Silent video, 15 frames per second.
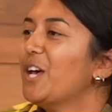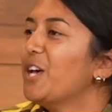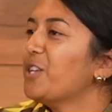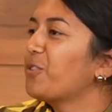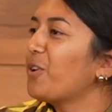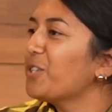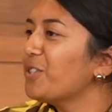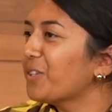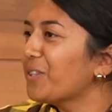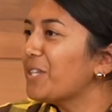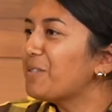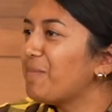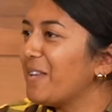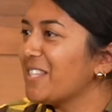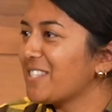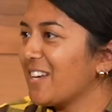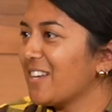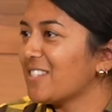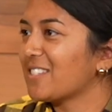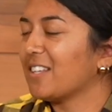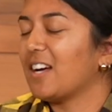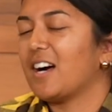So I took this meat
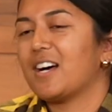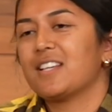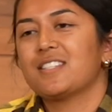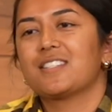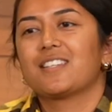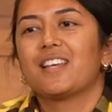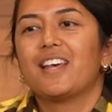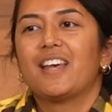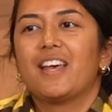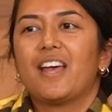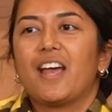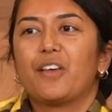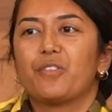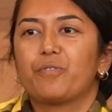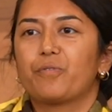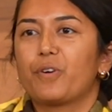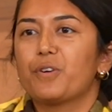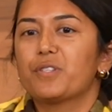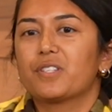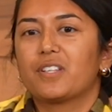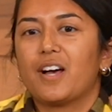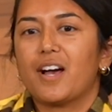science class, and the
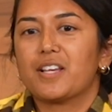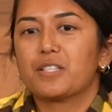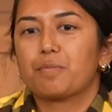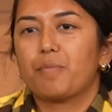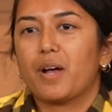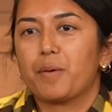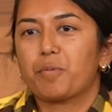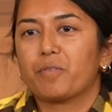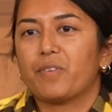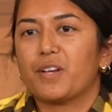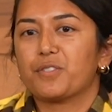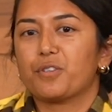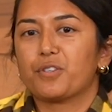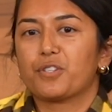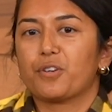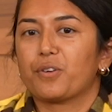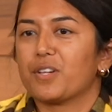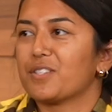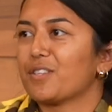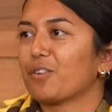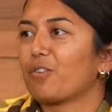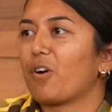first class, my professor showed
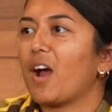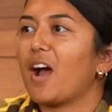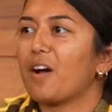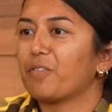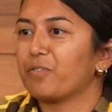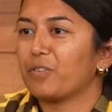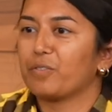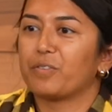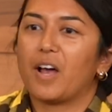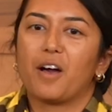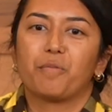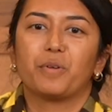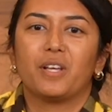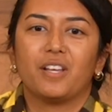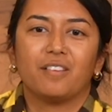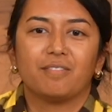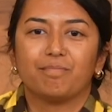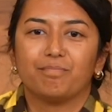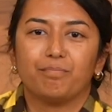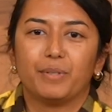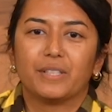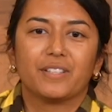us a graph of how many
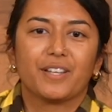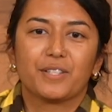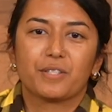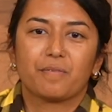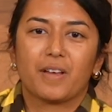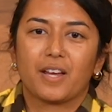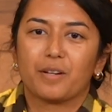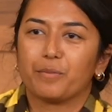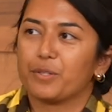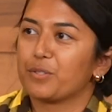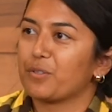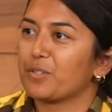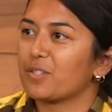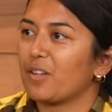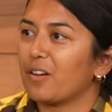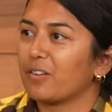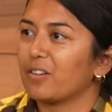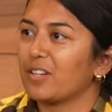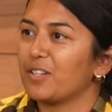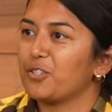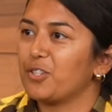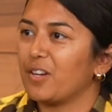billions of animals are slaughtered
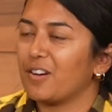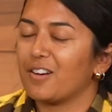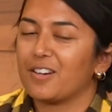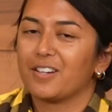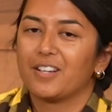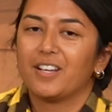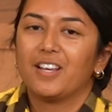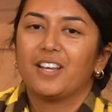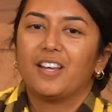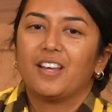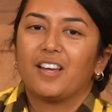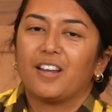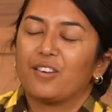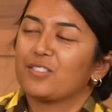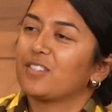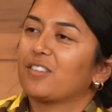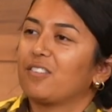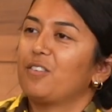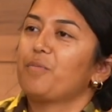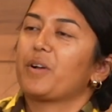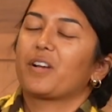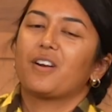each year. And I was like,
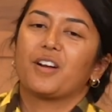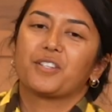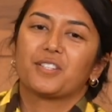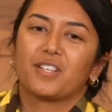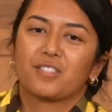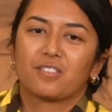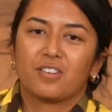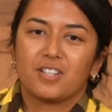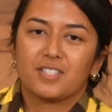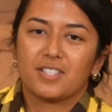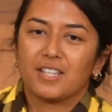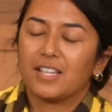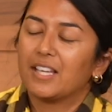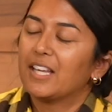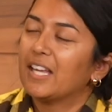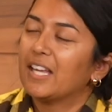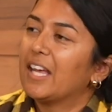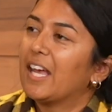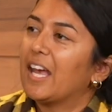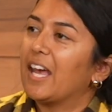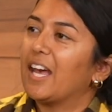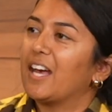oh my gosh, that's crazy.
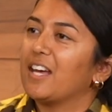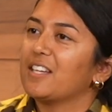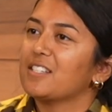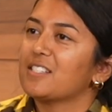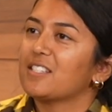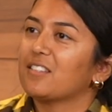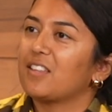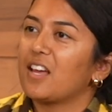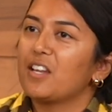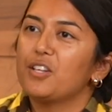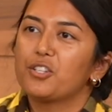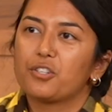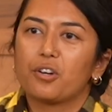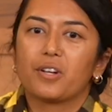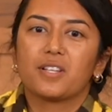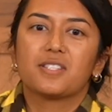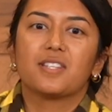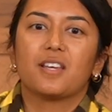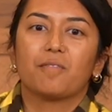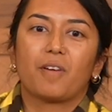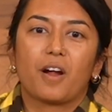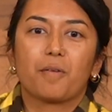And then he showed us the
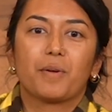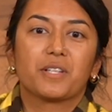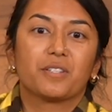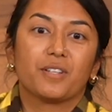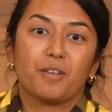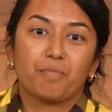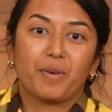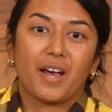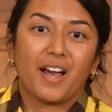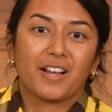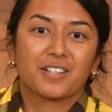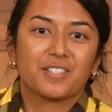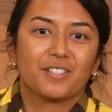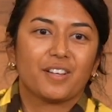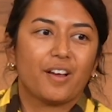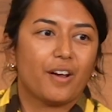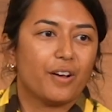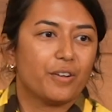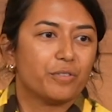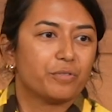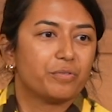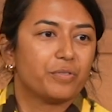environmental impact
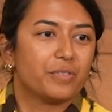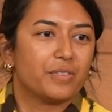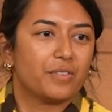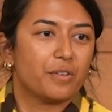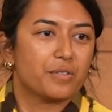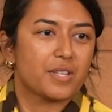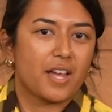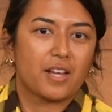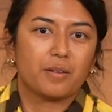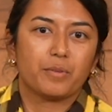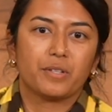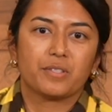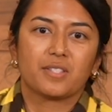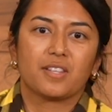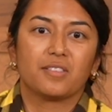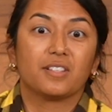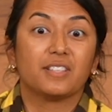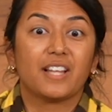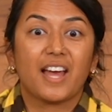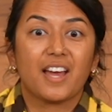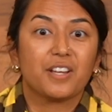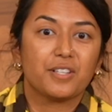of those animals and the
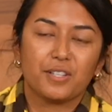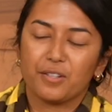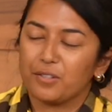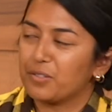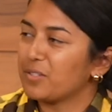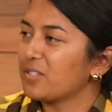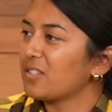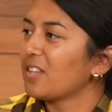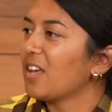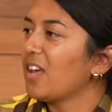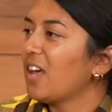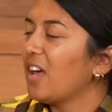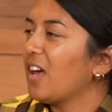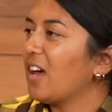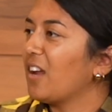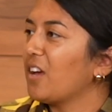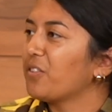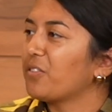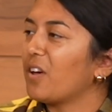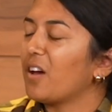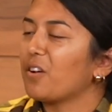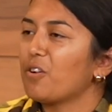land use. And I
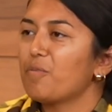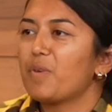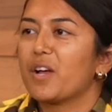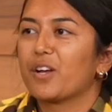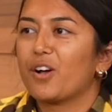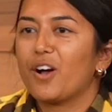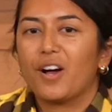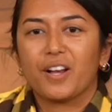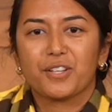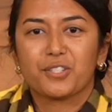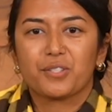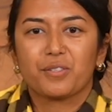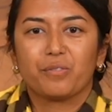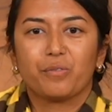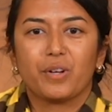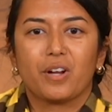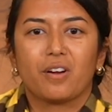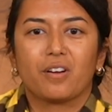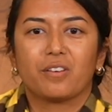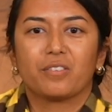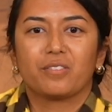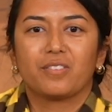thought, oh my gosh,
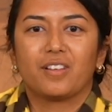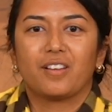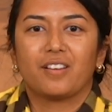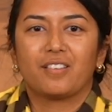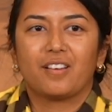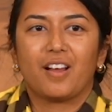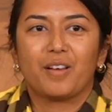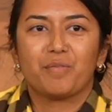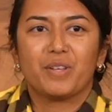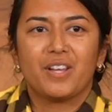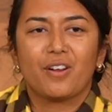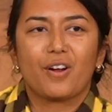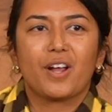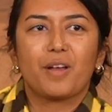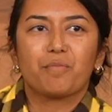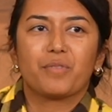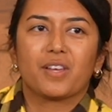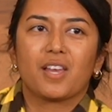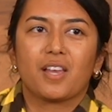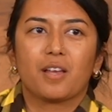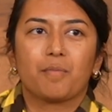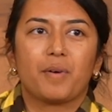here I am
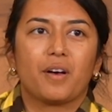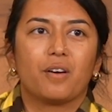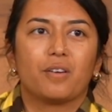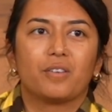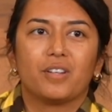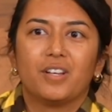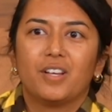thinking about